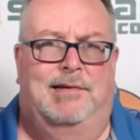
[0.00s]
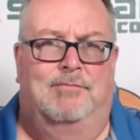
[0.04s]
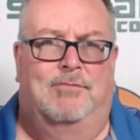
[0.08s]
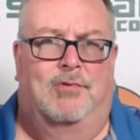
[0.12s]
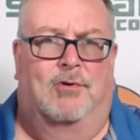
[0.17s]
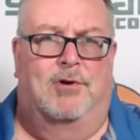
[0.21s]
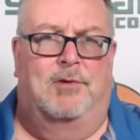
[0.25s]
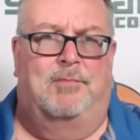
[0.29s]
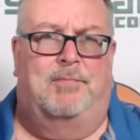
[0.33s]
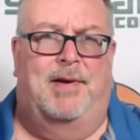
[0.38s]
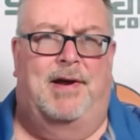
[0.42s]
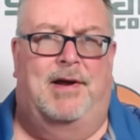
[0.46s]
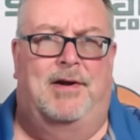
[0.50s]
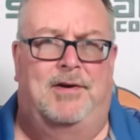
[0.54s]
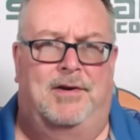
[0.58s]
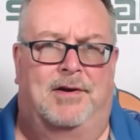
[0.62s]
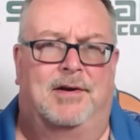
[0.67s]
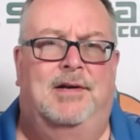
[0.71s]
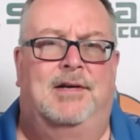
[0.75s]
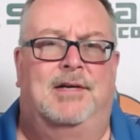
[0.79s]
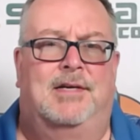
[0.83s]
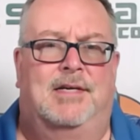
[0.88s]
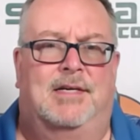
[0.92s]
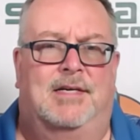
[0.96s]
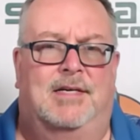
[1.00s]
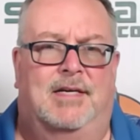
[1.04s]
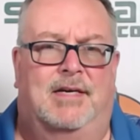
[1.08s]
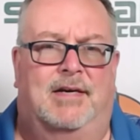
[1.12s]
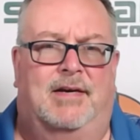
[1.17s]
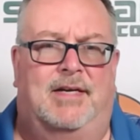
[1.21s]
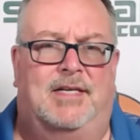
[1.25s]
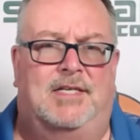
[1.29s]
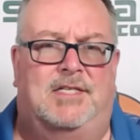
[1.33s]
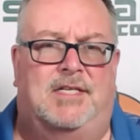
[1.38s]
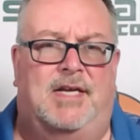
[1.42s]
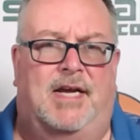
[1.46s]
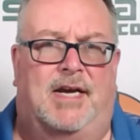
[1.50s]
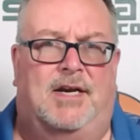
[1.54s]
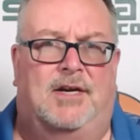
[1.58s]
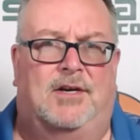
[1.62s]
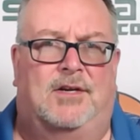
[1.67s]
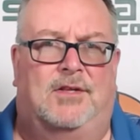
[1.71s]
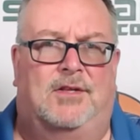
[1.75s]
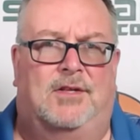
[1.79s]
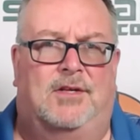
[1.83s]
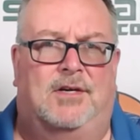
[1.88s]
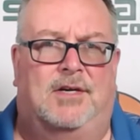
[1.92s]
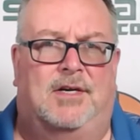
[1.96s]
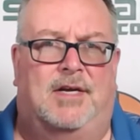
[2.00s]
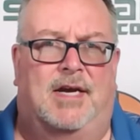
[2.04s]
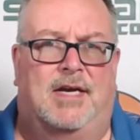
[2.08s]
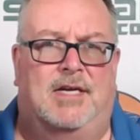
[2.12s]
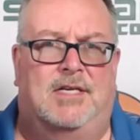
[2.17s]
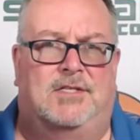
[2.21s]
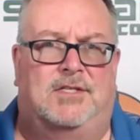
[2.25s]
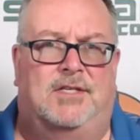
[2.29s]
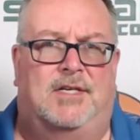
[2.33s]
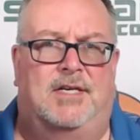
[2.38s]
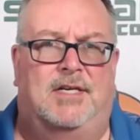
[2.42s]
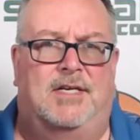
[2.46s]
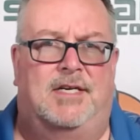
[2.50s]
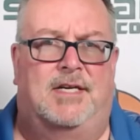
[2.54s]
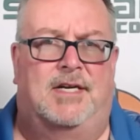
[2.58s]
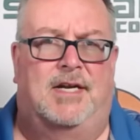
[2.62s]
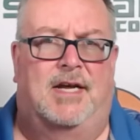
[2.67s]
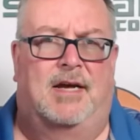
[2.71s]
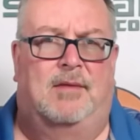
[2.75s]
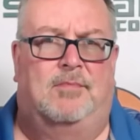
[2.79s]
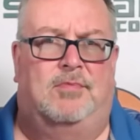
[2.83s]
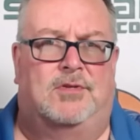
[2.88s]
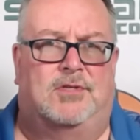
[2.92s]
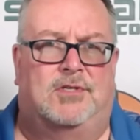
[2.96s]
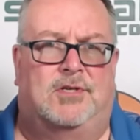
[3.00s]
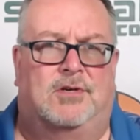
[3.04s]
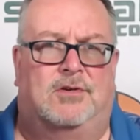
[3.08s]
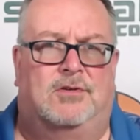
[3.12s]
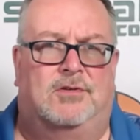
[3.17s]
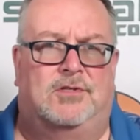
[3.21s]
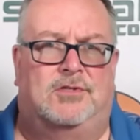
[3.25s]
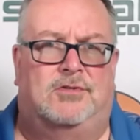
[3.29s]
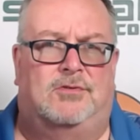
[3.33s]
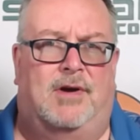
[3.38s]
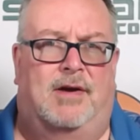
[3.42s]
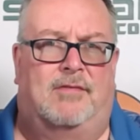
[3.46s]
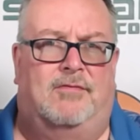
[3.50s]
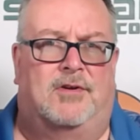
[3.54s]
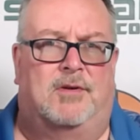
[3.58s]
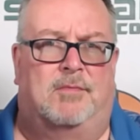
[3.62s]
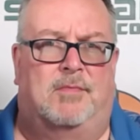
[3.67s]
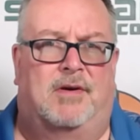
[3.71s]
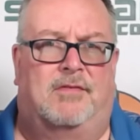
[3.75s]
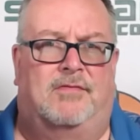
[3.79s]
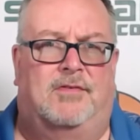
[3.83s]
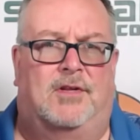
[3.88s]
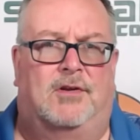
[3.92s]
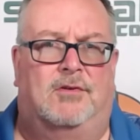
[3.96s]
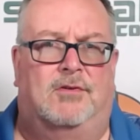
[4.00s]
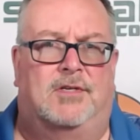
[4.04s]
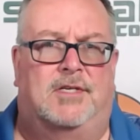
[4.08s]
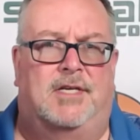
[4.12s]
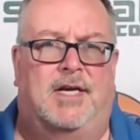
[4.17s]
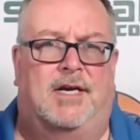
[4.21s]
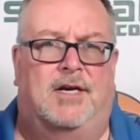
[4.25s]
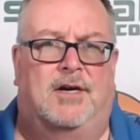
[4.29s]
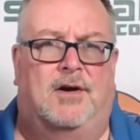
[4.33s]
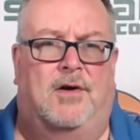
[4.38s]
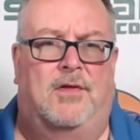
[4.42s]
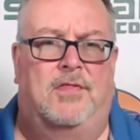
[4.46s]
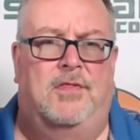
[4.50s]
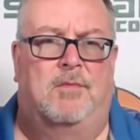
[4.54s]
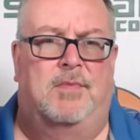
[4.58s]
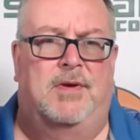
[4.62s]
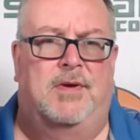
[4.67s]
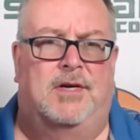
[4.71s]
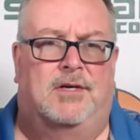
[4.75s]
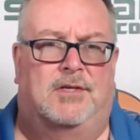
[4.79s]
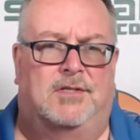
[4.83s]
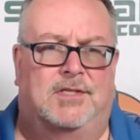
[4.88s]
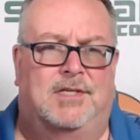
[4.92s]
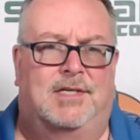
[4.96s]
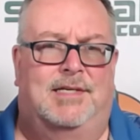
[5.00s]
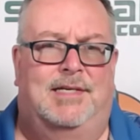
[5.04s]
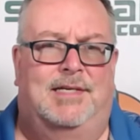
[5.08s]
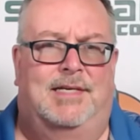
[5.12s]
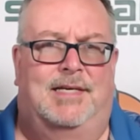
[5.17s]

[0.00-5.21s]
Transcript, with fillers: Porter Pounder, well, uh, he's taking a look as the Indianapolis Colts travel to Buffalo to take on the Bills.